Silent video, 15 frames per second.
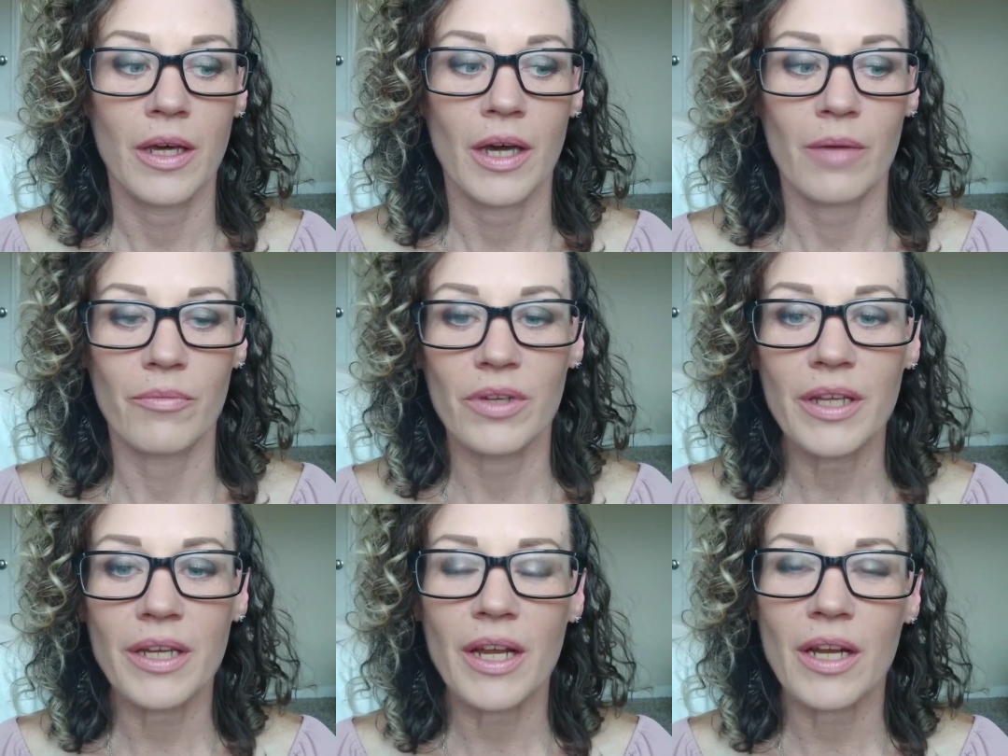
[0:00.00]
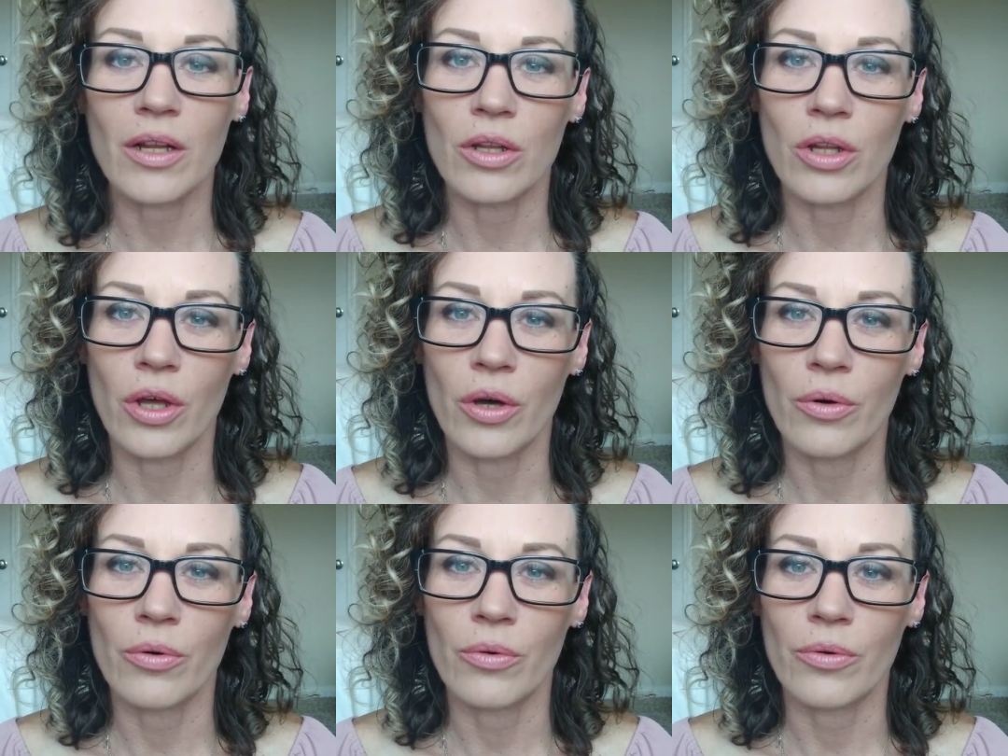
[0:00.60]
I'm really not
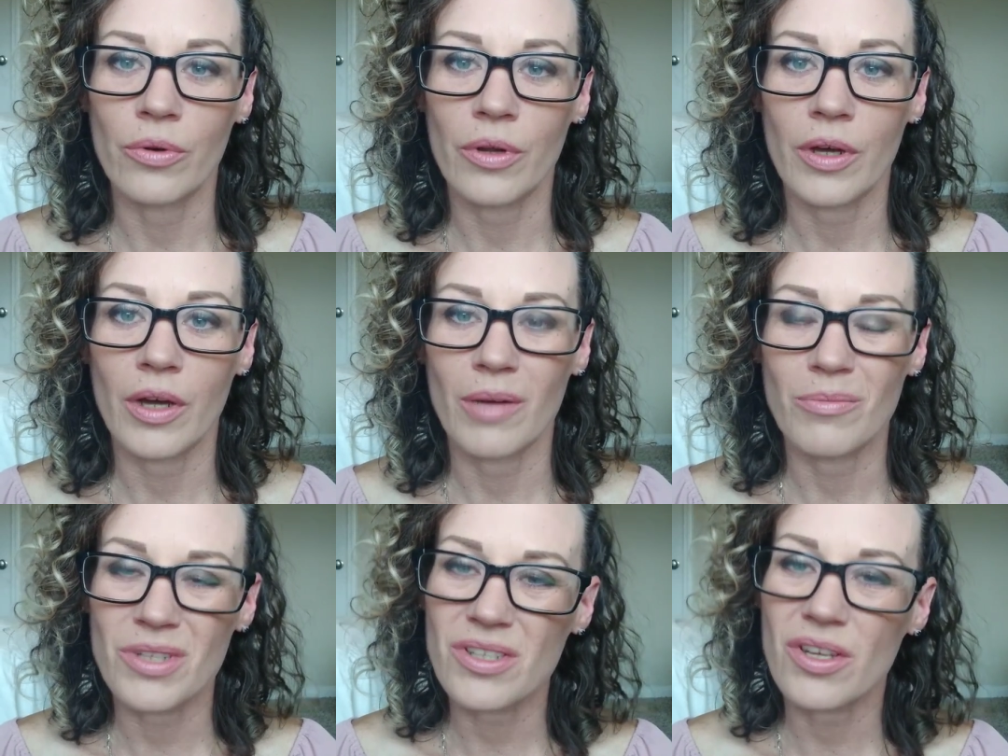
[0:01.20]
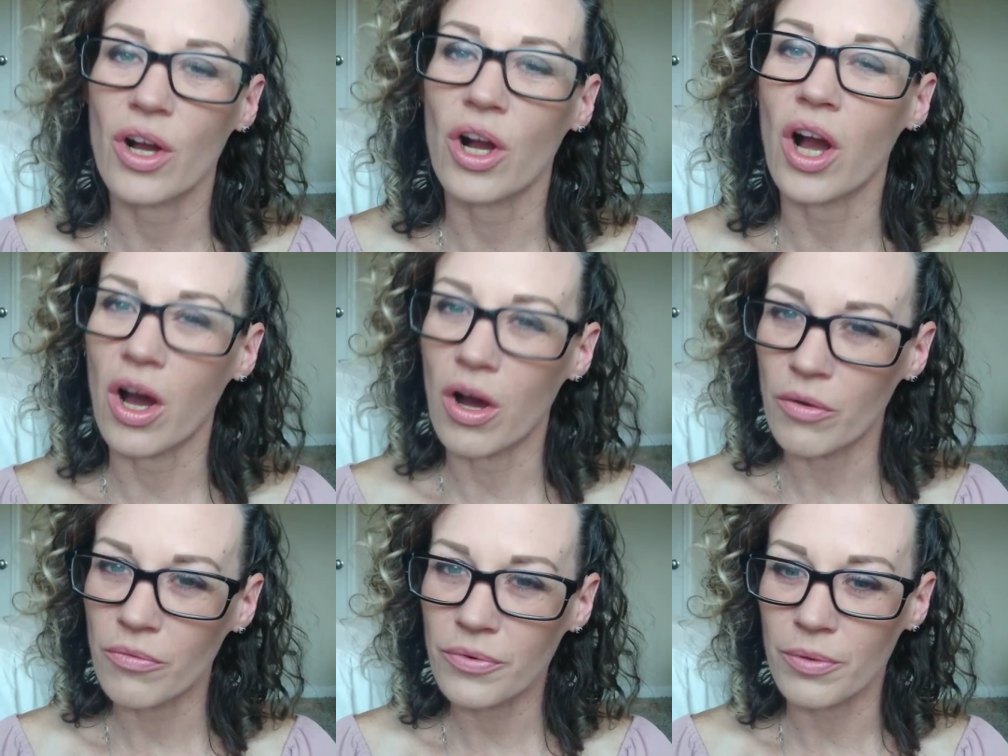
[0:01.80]
alone. I'm just
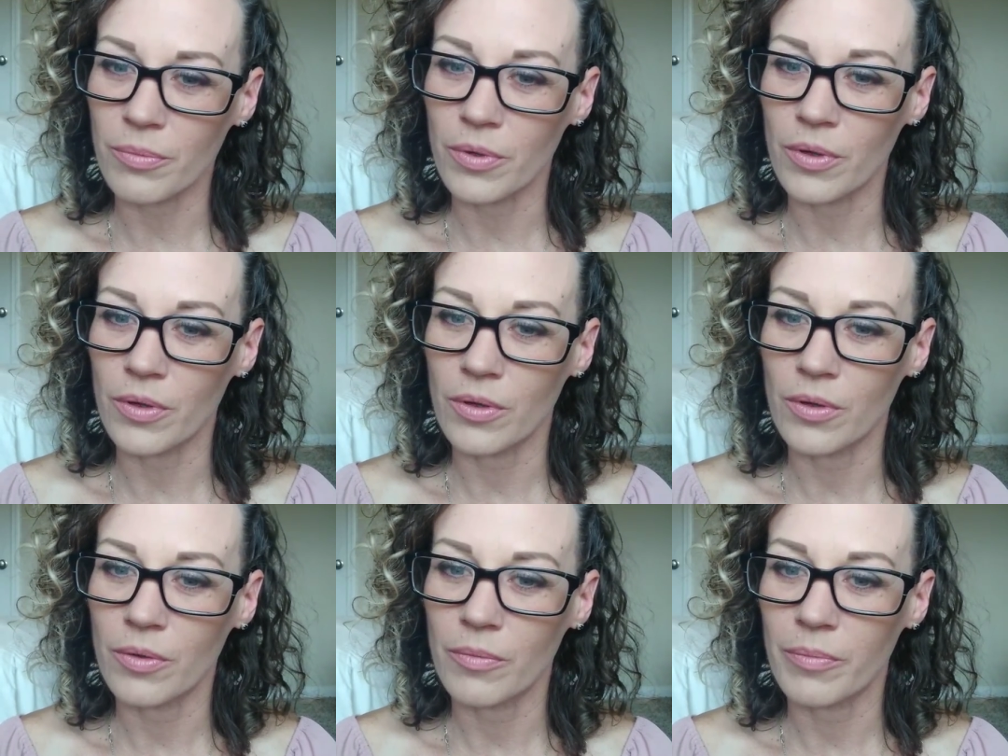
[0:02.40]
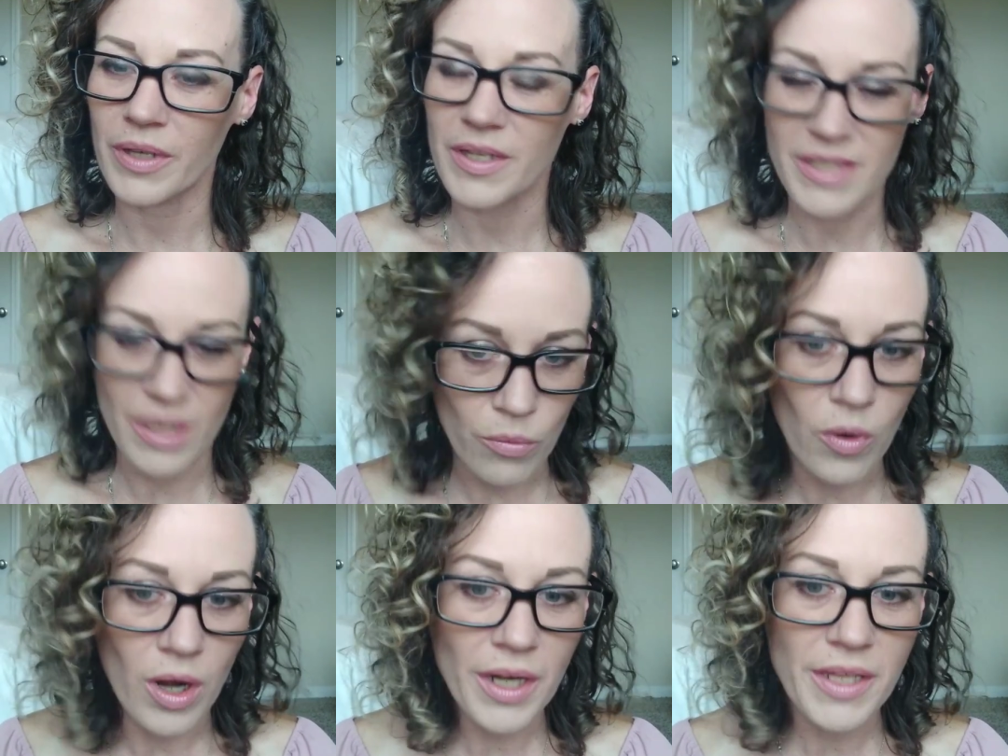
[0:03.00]
uncomfortable because I
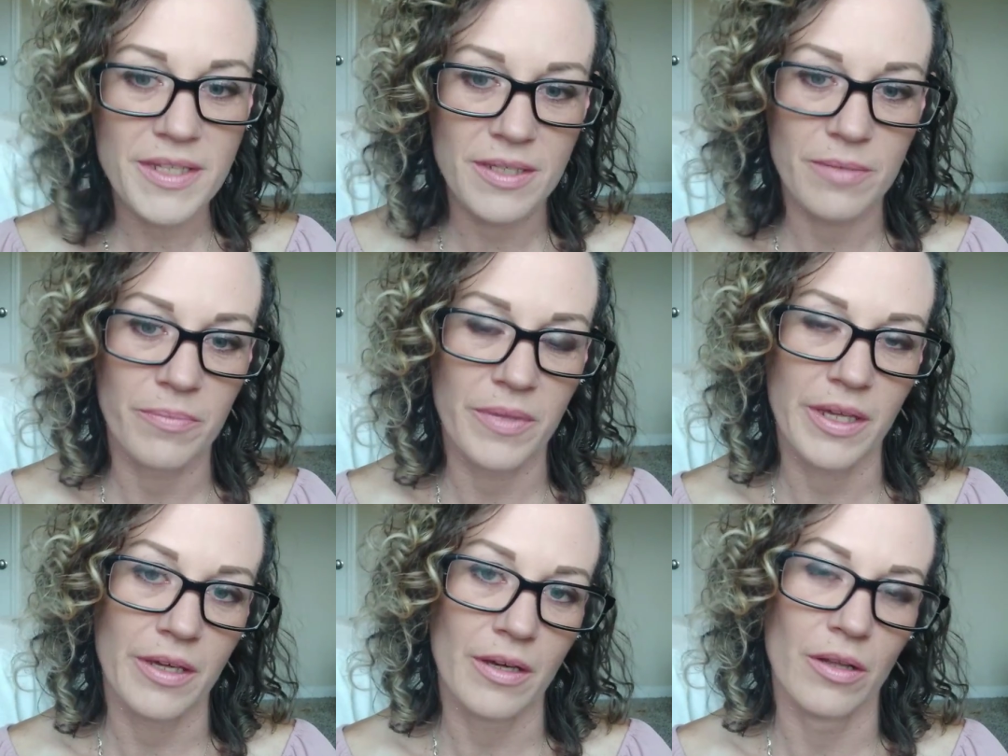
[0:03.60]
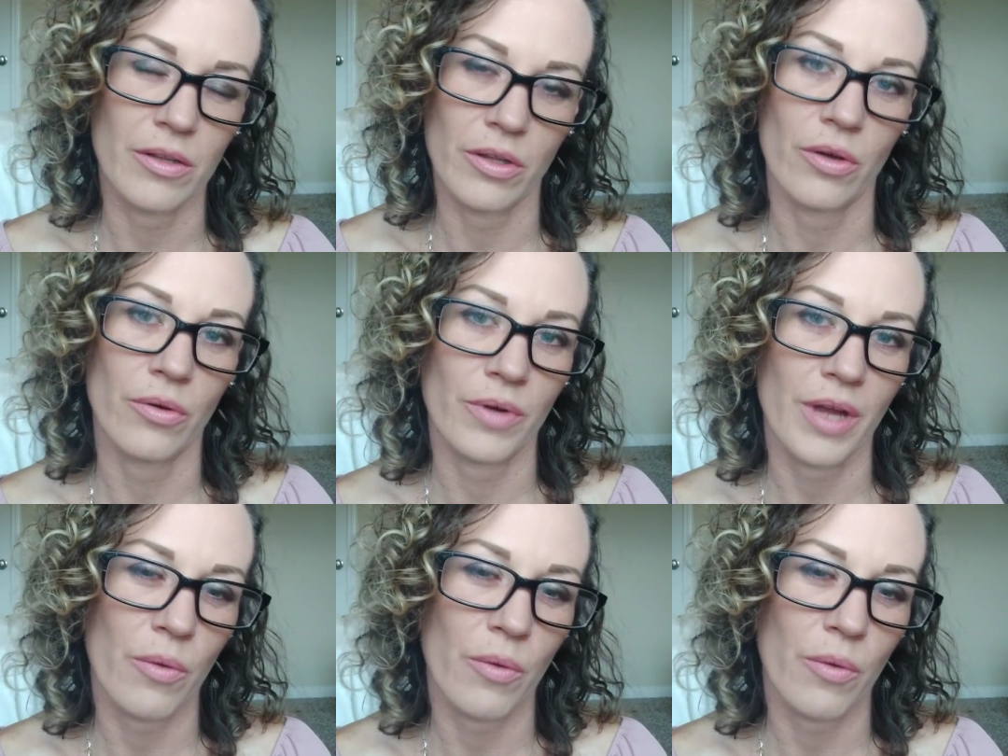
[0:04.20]
wanted to be alone.